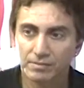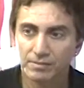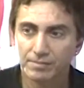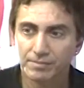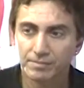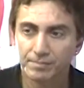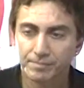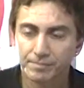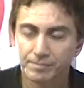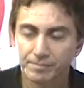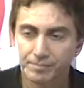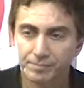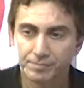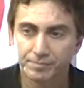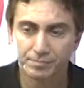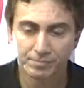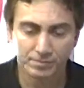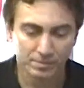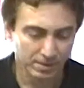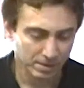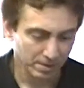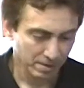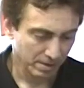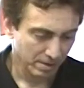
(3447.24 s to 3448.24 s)
say, please
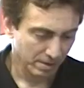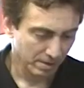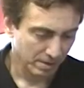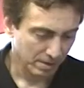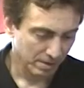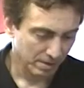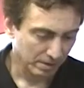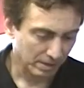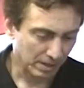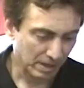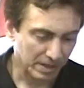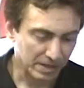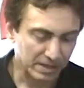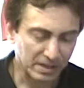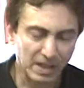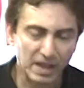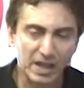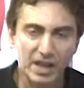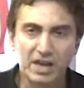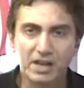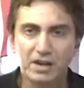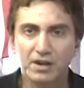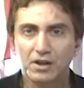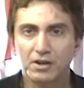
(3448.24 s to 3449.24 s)
work for me. Like the
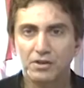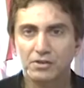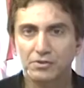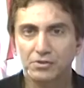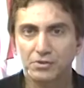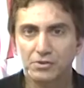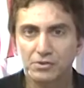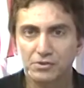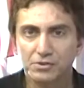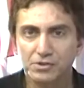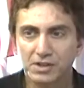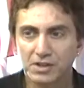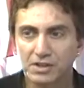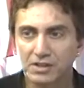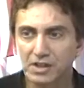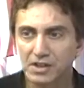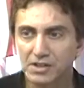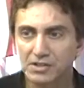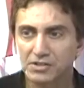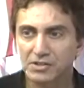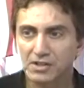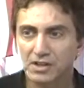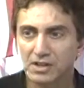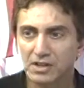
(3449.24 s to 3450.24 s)
headhunters that
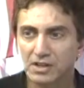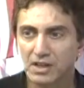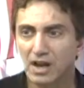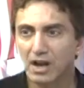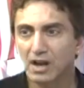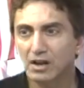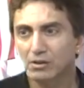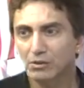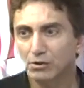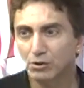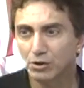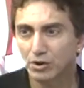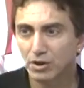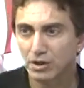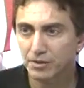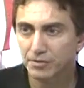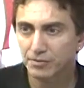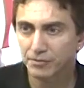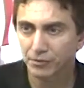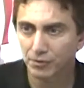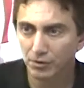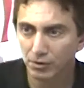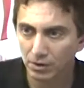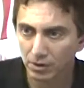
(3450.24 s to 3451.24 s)
they send out
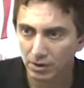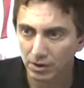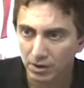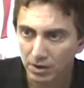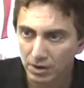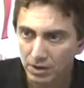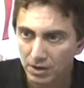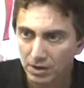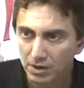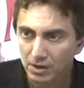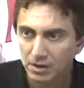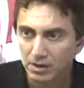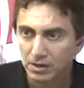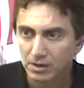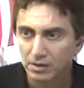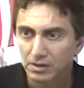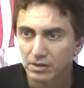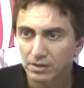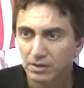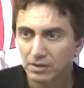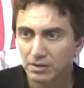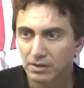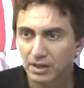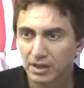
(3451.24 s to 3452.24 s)
looking for,
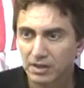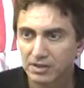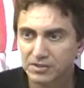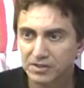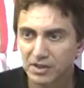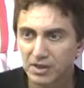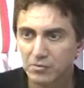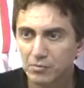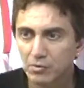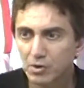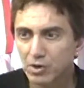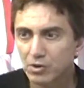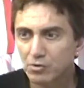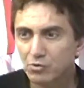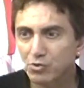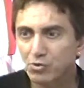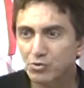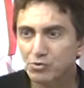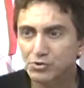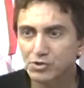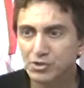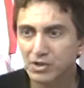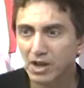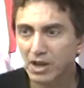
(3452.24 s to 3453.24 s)
yeah, they send
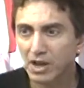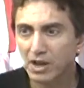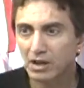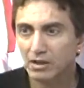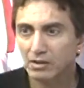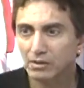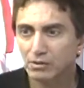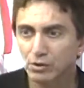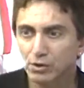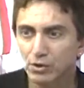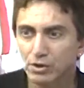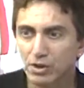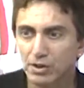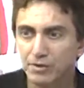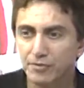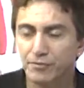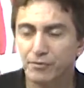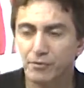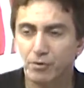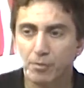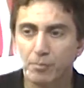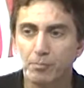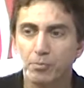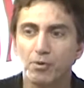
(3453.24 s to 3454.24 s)
recruits out looking
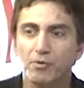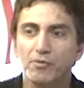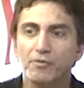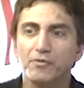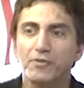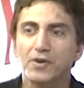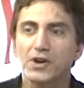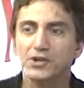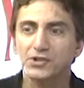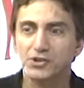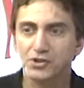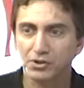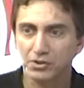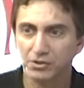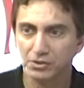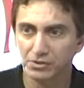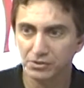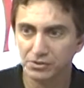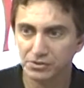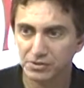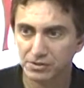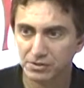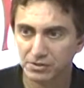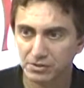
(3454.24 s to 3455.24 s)
for
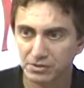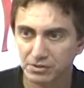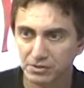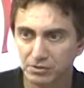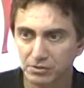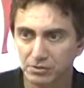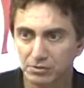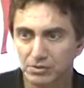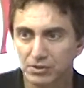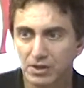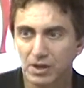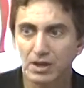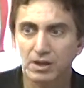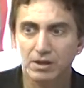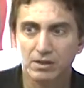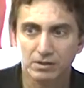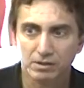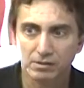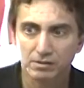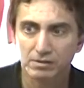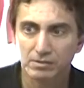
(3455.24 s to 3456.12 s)
professionals to take. You know what